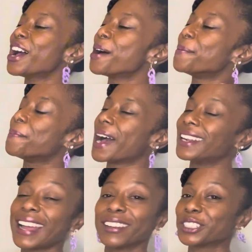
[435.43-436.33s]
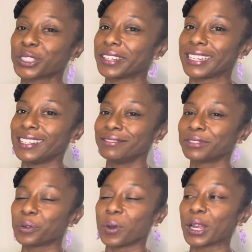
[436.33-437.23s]
My Dollar Tree,
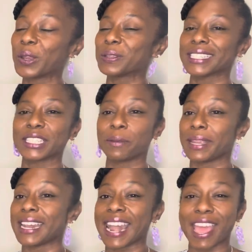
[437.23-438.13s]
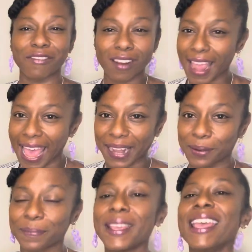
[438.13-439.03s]
the one closest to me, never had
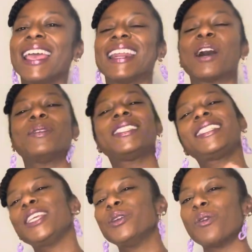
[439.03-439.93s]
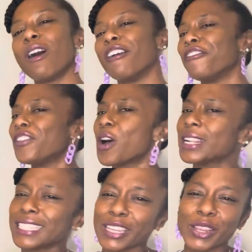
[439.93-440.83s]
them. And I would see you all
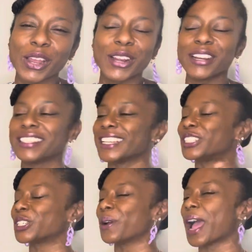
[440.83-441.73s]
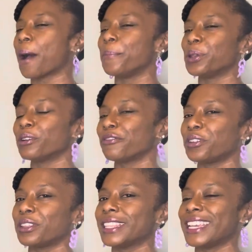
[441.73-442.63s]
flaunting yours and showing how
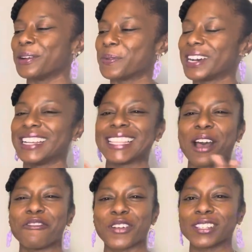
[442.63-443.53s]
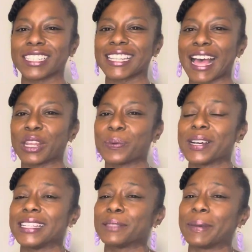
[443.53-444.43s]
beautiful it was, how versatile it
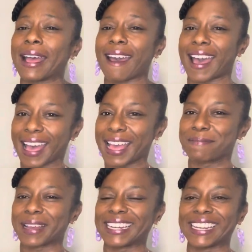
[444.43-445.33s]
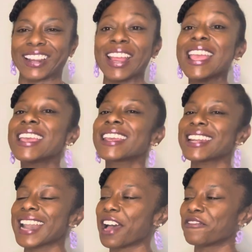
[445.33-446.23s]
was. But I, my dear, could
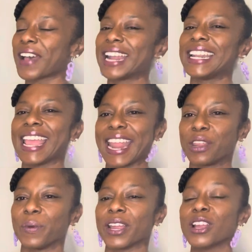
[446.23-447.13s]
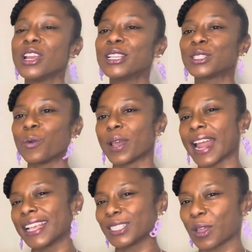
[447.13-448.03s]
not find it anywhere. So when
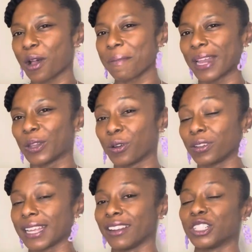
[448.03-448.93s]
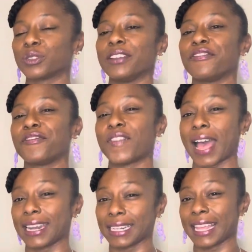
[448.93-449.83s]
I saw my local Dollar Tree
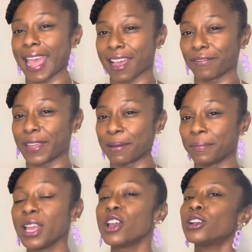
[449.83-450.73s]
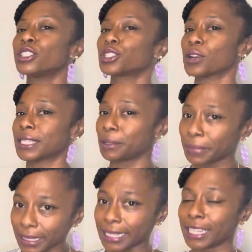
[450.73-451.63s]
finally have them, trust and
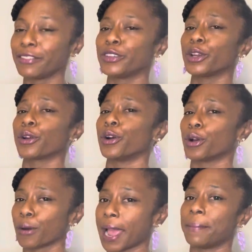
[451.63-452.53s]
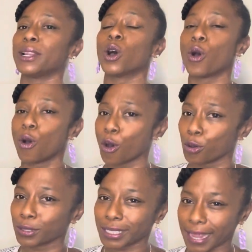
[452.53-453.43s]
believe your girl grabbed a
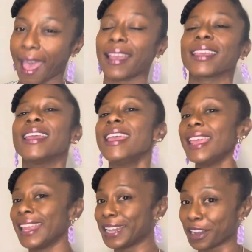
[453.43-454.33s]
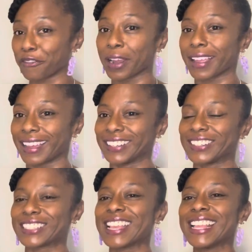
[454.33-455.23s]
whole stack in different
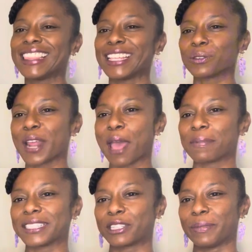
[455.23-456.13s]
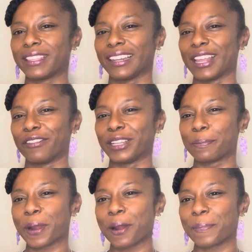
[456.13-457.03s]
colors. This one happens to be the lovely
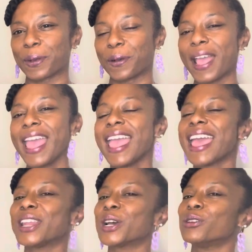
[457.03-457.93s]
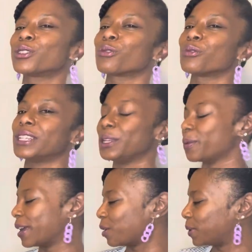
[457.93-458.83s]
purple and it goes really
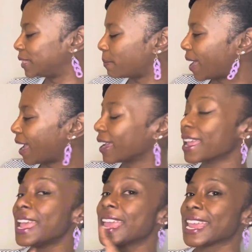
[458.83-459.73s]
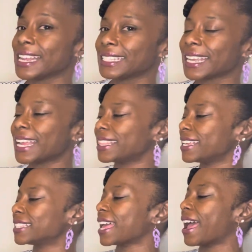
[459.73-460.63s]
well with the bag. Inside
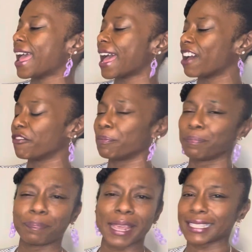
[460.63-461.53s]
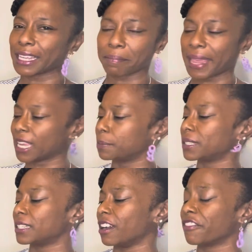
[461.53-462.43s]
this, I have basic makeup
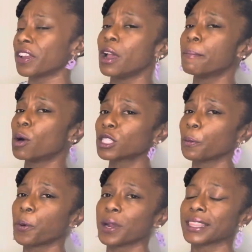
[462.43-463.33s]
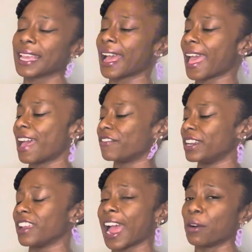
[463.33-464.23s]
stuff. Most important thing I have in
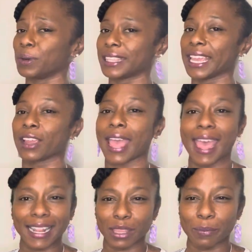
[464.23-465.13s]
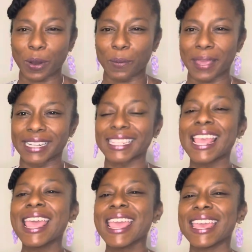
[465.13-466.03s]
here, I would think at the moment,
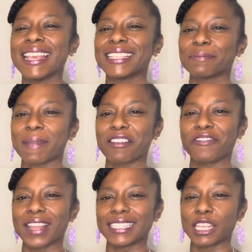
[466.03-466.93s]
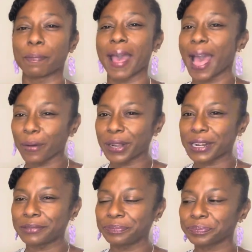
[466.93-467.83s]
is my Fenty
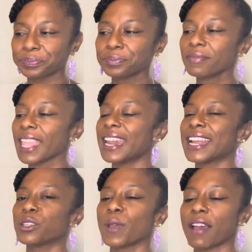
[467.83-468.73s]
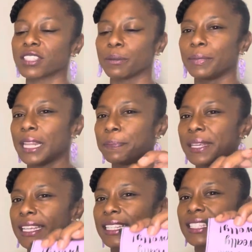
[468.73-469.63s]
powder. And I do have some
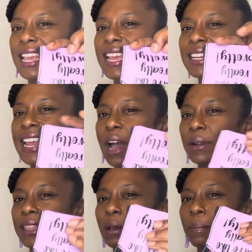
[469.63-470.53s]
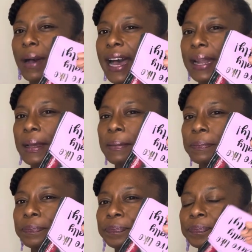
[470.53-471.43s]
lippies down in the
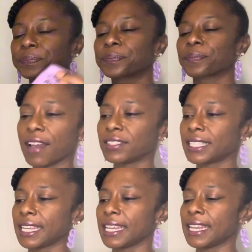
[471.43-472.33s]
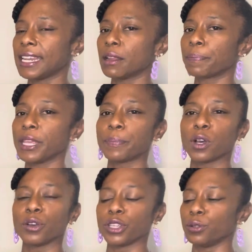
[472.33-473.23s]
bottom. I've seen
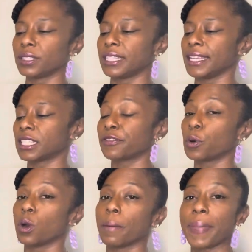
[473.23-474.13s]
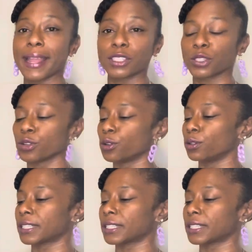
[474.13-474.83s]
people use this for pencils.